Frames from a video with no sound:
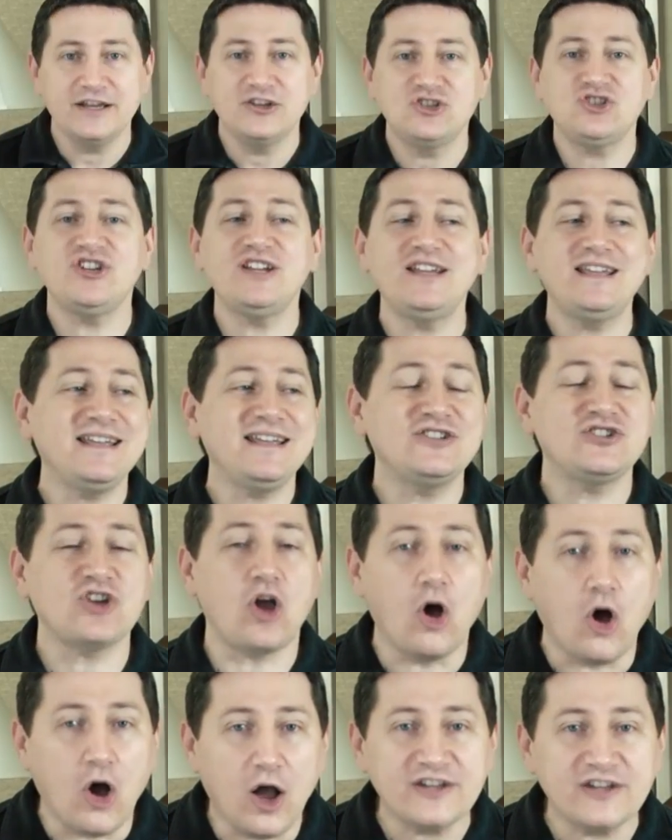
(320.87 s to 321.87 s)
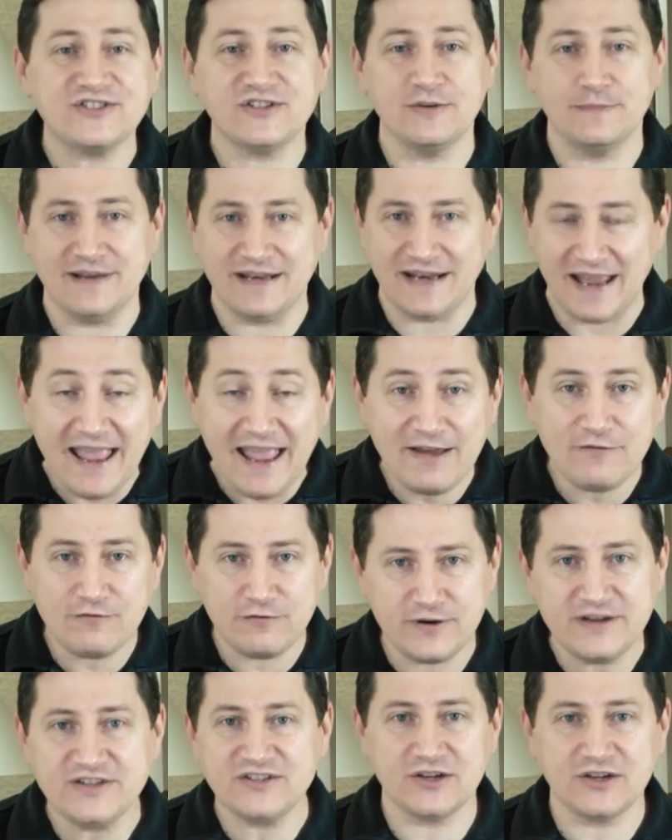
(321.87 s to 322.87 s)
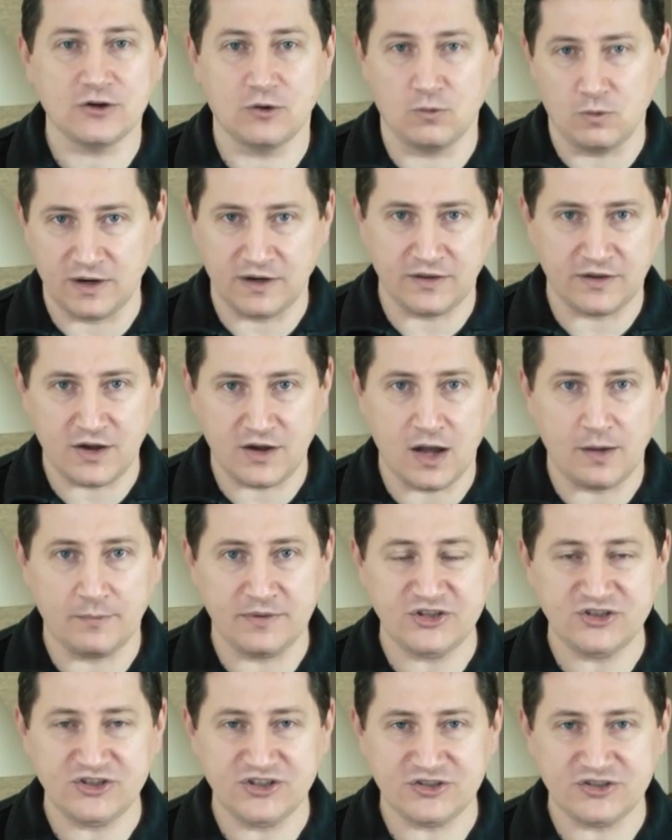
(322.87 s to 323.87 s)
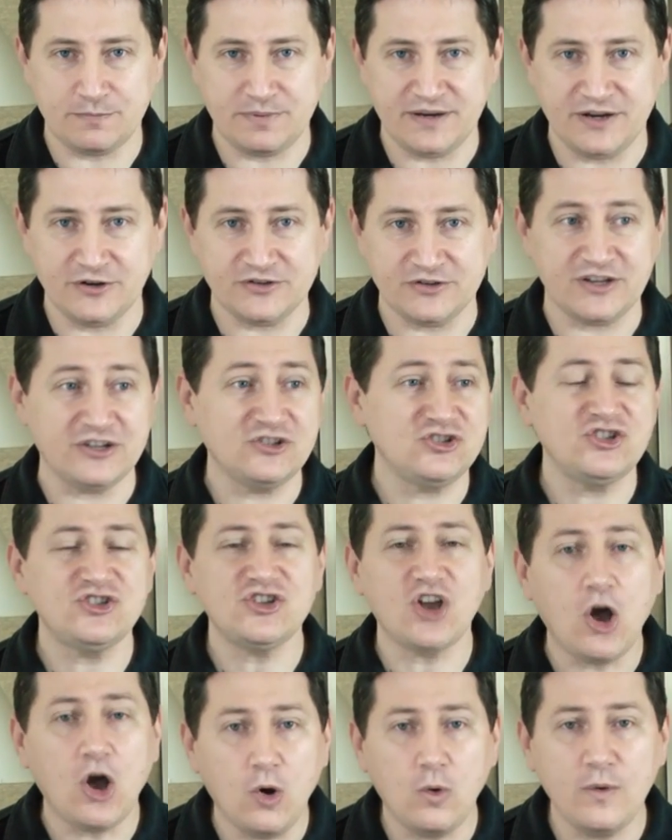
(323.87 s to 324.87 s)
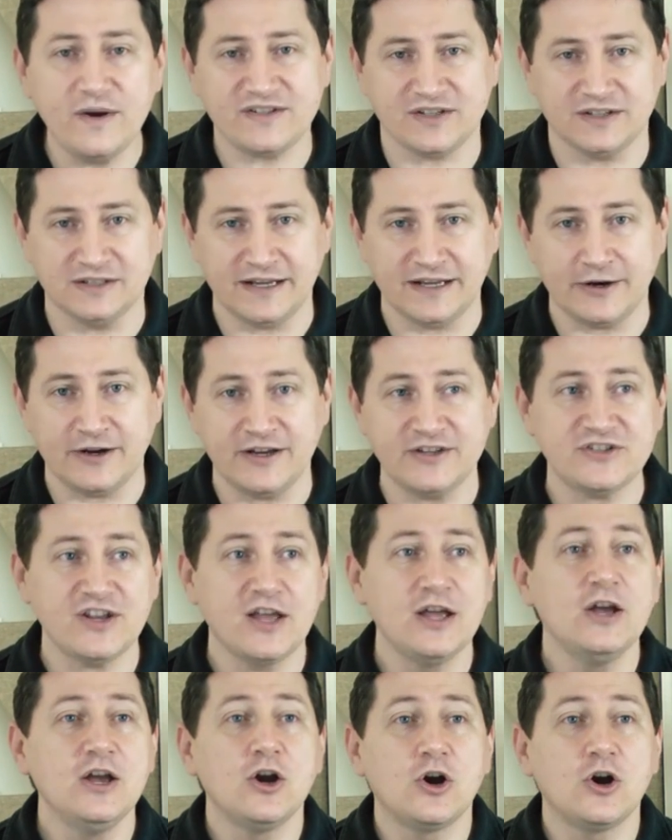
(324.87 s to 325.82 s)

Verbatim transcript: She is awesome in every single one of the comedies she appears in. She's always hilarious.